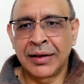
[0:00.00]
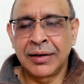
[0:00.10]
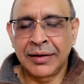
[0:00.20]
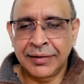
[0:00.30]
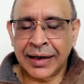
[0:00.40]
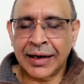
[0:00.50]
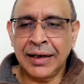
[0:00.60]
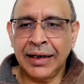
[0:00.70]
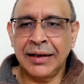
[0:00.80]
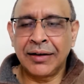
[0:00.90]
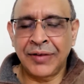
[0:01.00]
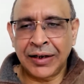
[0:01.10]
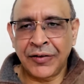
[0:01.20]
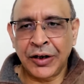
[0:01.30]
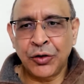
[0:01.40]
Secondly,
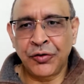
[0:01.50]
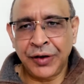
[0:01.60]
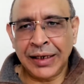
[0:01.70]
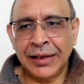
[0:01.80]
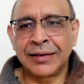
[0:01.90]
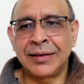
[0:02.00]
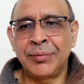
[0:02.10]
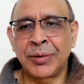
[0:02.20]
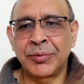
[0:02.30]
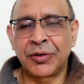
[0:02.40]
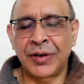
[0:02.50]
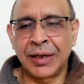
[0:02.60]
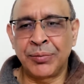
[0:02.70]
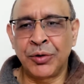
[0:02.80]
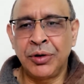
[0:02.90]
whenever you feel the symptoms of
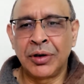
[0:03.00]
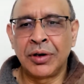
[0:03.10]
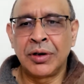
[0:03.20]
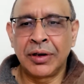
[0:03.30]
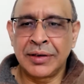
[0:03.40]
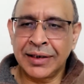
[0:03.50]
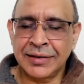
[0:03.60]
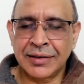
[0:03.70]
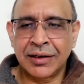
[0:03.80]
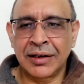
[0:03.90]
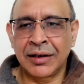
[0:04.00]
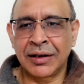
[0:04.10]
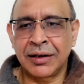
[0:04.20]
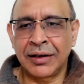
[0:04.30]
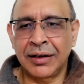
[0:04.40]
hypo, just
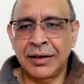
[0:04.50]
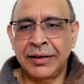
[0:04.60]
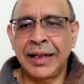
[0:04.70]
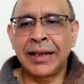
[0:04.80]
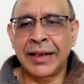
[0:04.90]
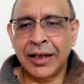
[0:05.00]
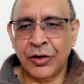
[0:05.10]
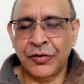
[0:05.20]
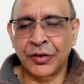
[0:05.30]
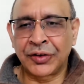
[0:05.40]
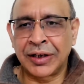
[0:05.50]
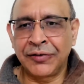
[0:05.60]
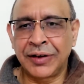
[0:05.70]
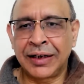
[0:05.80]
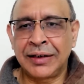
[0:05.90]
take care of yourself
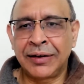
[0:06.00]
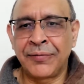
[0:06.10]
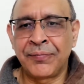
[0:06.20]
and